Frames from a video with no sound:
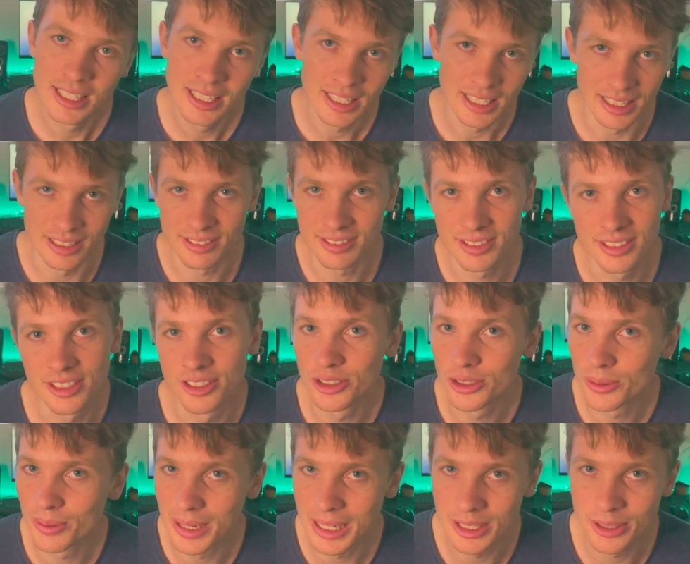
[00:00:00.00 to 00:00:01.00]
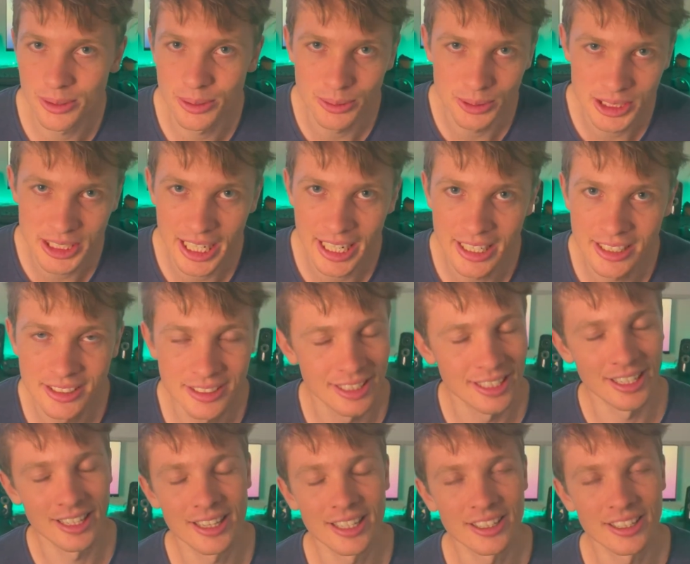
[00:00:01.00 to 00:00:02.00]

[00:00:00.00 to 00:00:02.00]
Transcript: it's still quite a cool change, and I think the